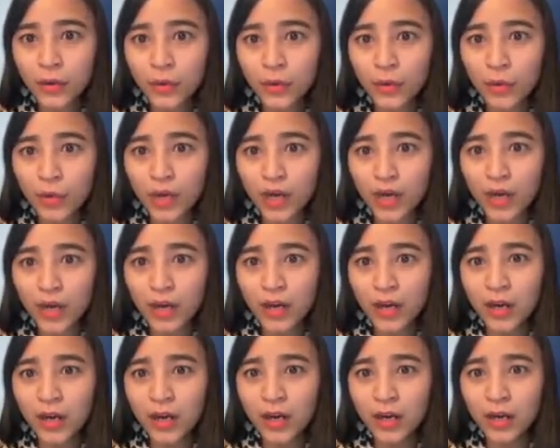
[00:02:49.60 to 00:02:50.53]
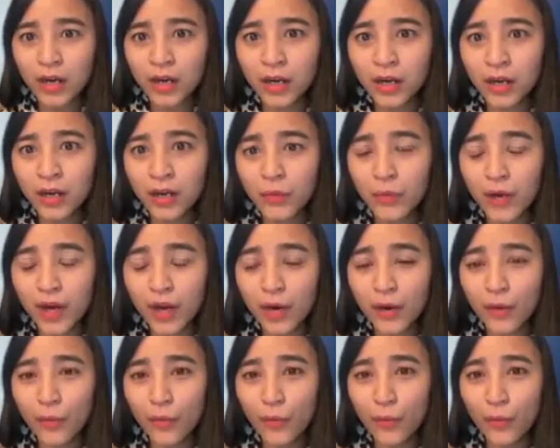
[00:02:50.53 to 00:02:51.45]
What, what,
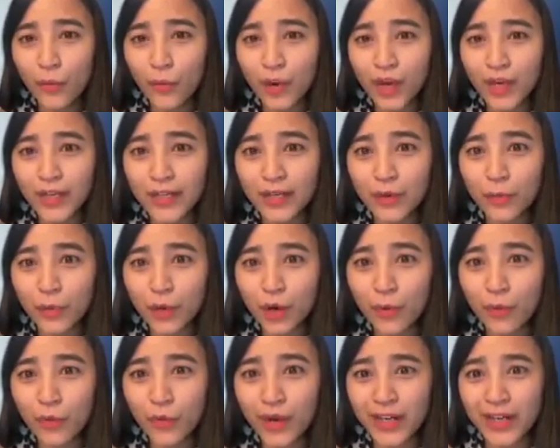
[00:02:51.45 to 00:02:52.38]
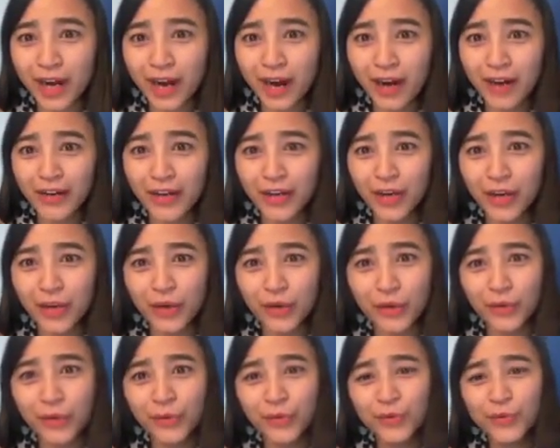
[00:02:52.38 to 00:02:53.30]
what, what, what are
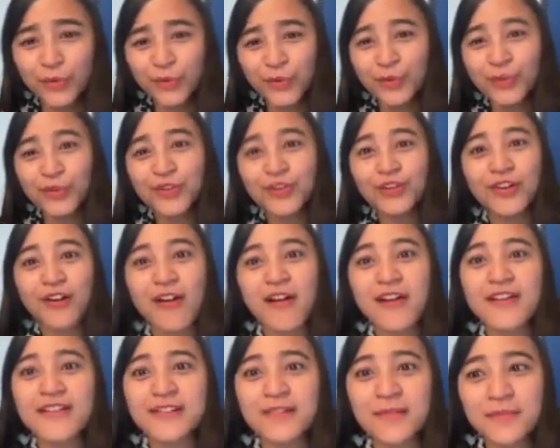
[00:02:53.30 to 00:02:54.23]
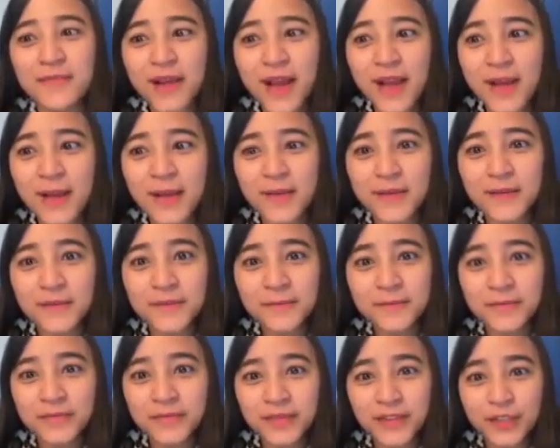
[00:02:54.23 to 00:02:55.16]
you? cries the man,
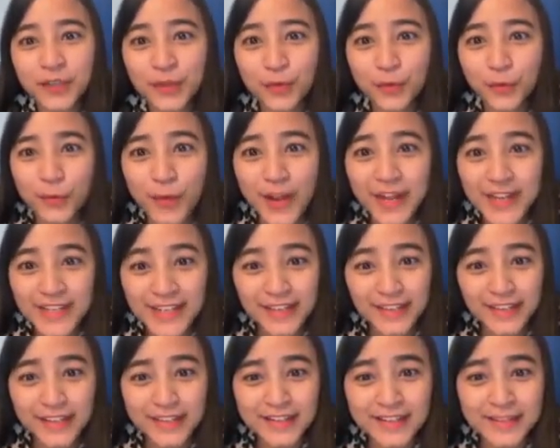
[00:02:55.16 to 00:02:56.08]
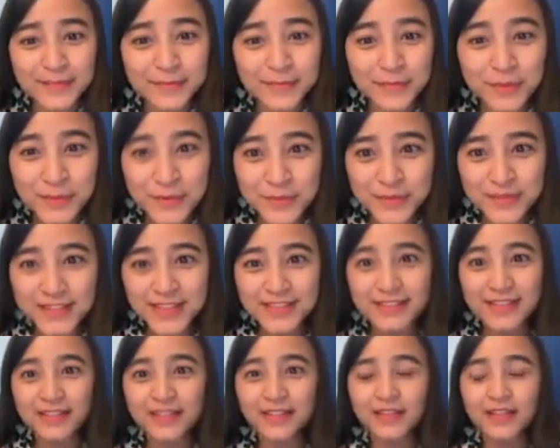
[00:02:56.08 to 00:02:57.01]
quaking in his
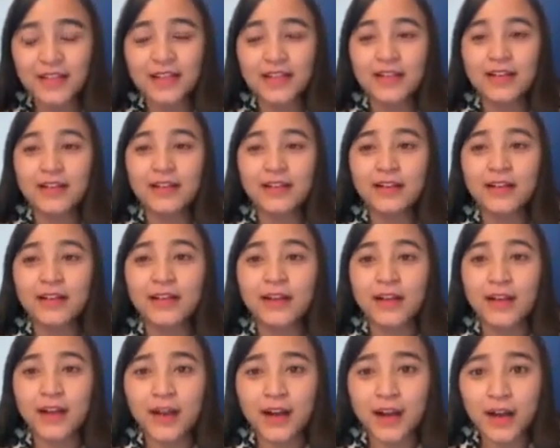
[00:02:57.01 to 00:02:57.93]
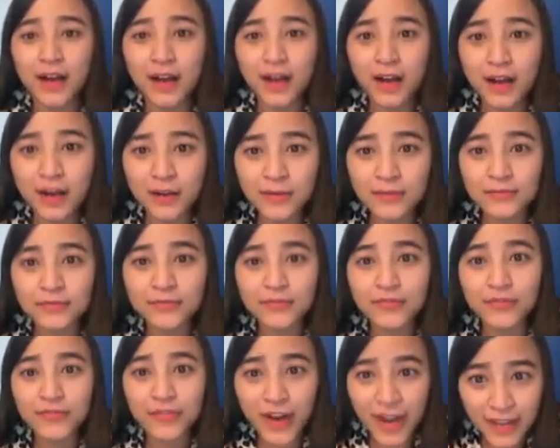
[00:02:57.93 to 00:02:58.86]
boots. I'm
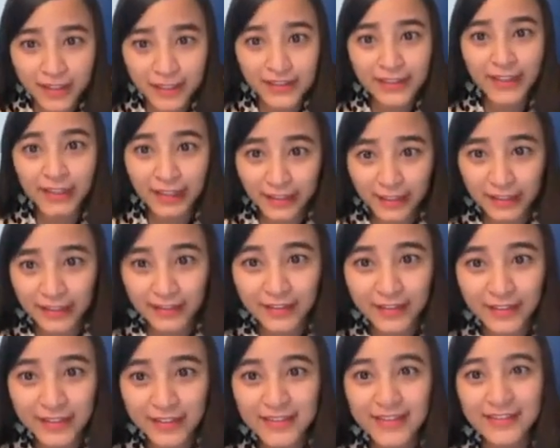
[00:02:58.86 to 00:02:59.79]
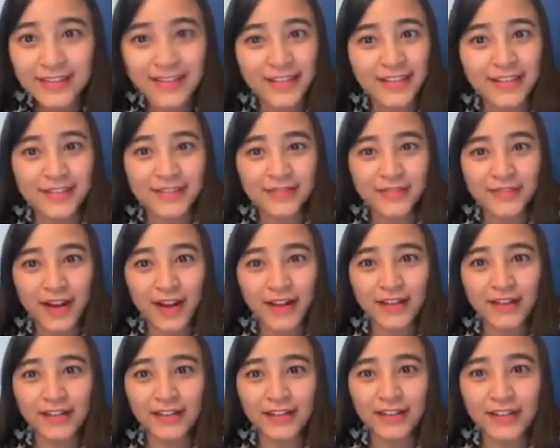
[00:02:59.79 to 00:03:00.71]
Franklin, says
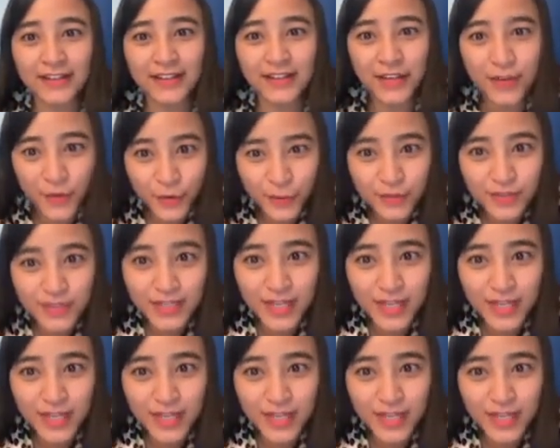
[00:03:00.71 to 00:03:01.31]
Franklin, and he holds